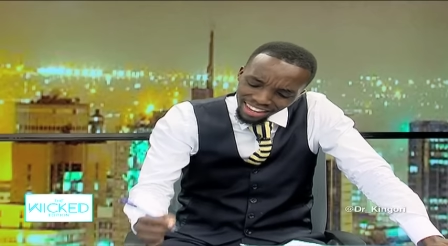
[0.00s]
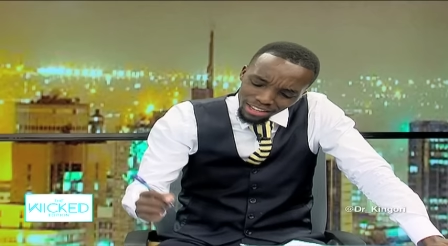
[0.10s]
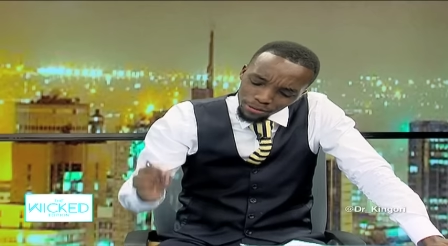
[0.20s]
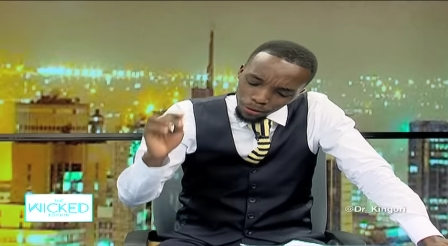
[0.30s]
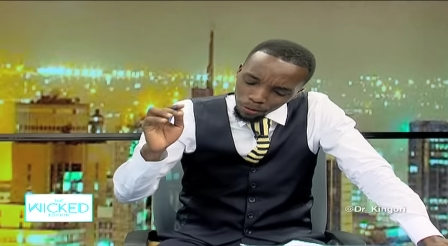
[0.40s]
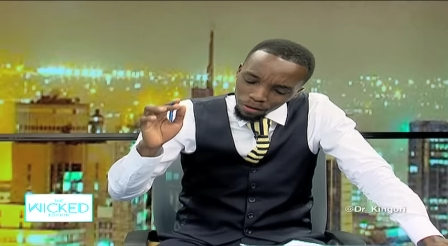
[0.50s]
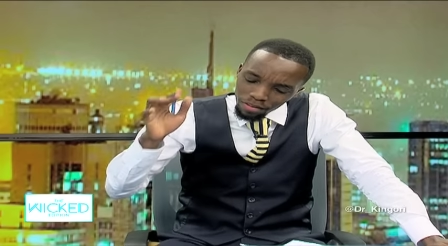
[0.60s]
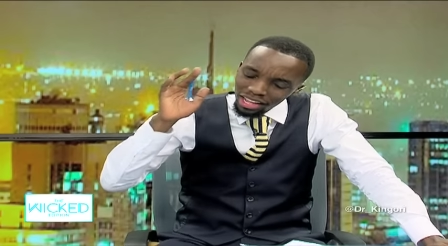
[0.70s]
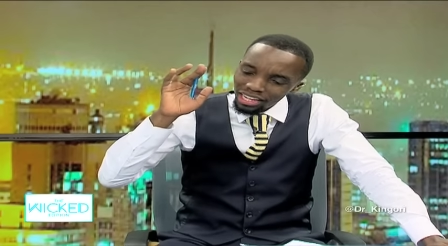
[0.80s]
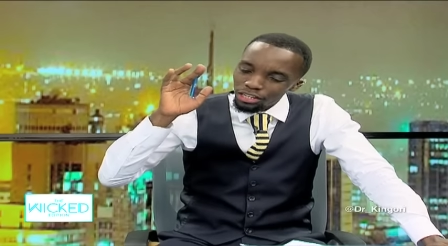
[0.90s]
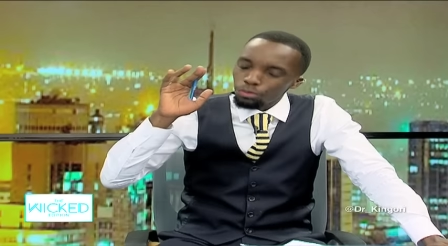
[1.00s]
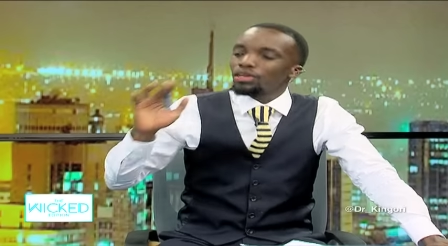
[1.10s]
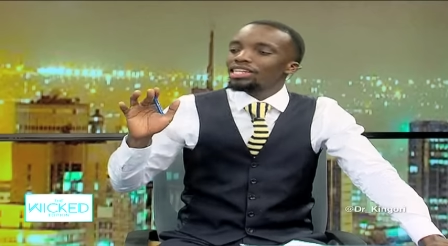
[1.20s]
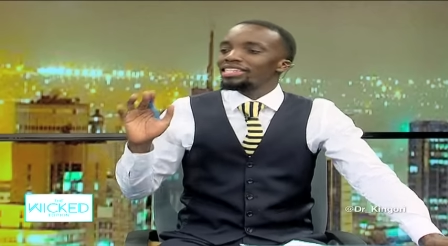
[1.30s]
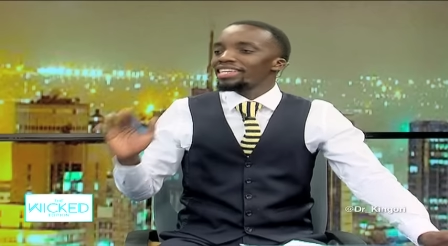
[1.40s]
So,
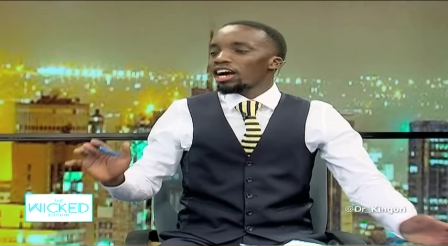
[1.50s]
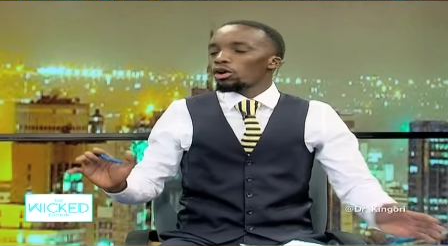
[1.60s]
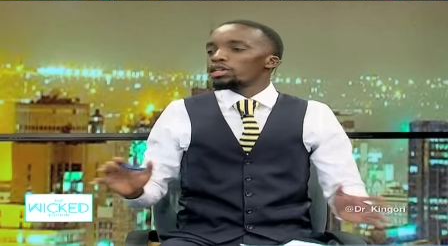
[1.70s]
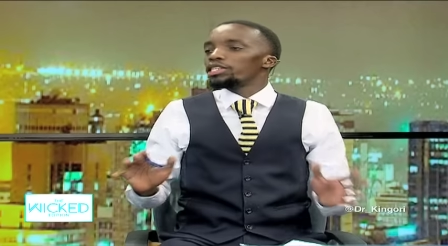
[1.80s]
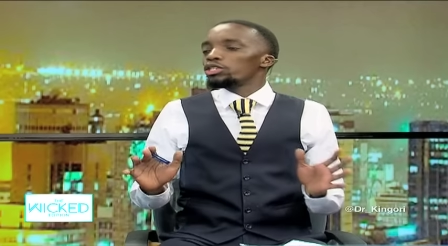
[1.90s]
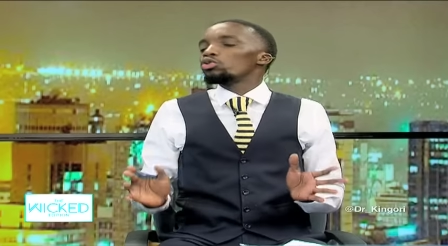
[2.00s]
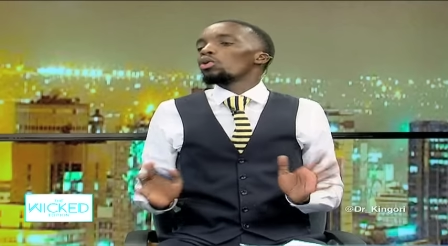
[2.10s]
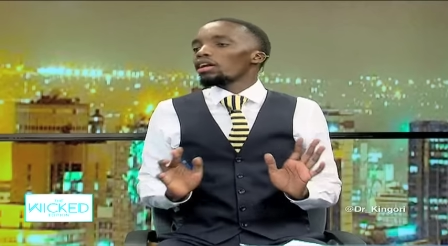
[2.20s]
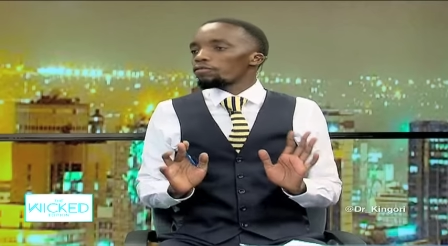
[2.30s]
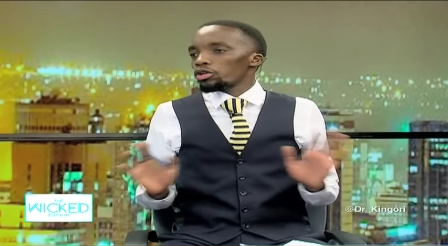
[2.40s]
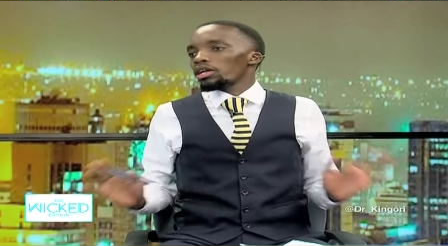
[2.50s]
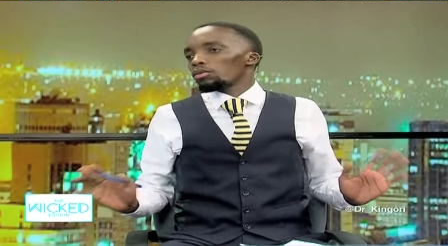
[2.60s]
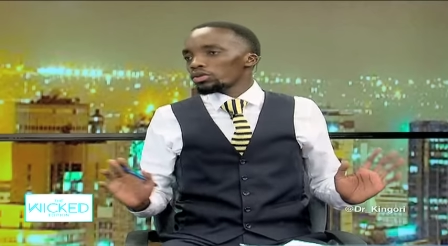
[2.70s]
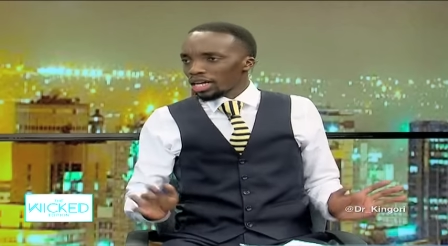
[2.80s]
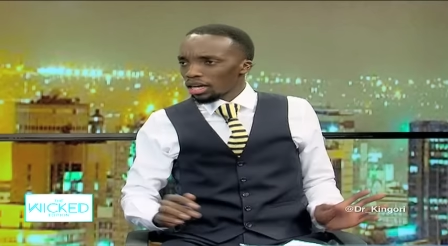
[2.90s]
humility yako ni due to
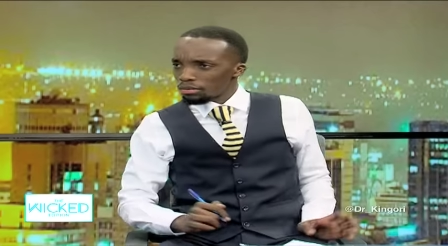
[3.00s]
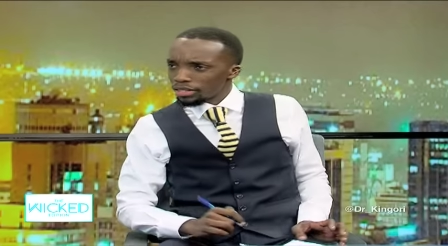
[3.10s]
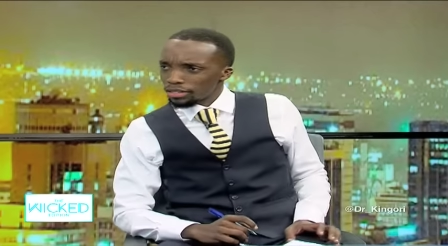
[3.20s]
unavoidable circumstances.